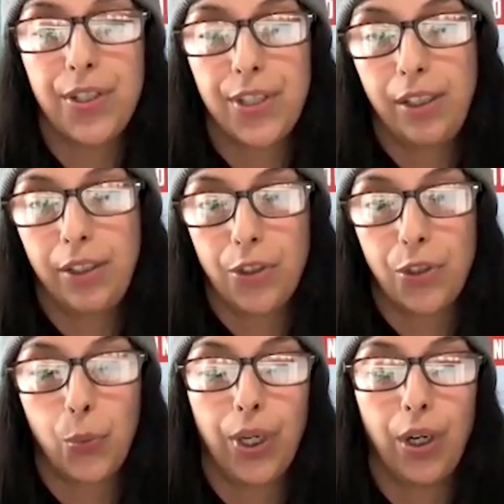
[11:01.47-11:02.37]

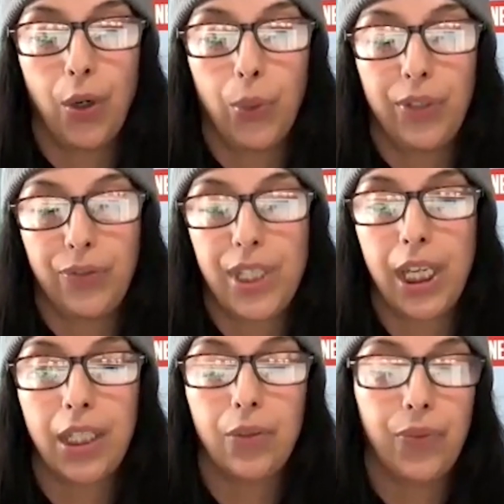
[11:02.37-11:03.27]
sellers where we've
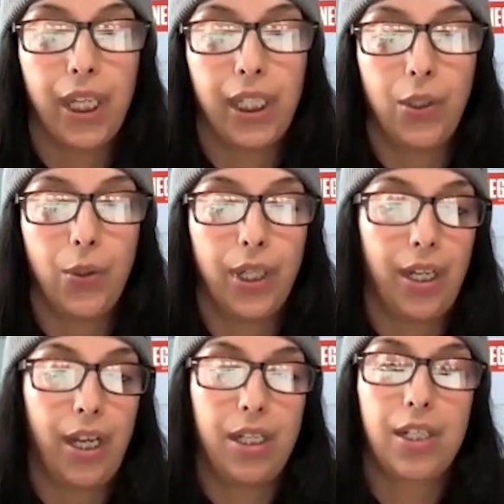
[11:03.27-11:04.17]
taken a VA loan
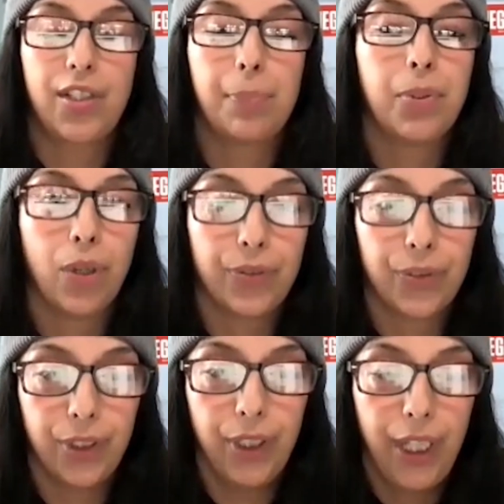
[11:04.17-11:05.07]
on an accepted
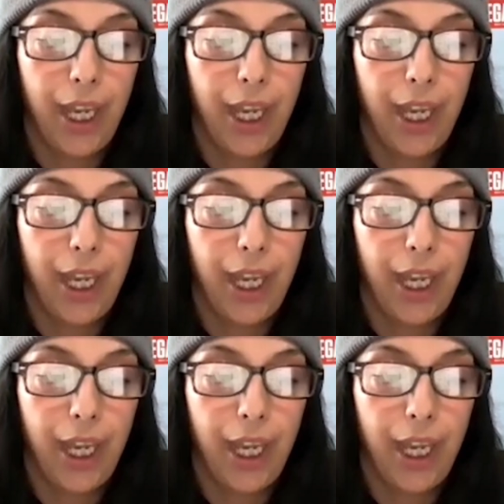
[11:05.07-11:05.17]
offer,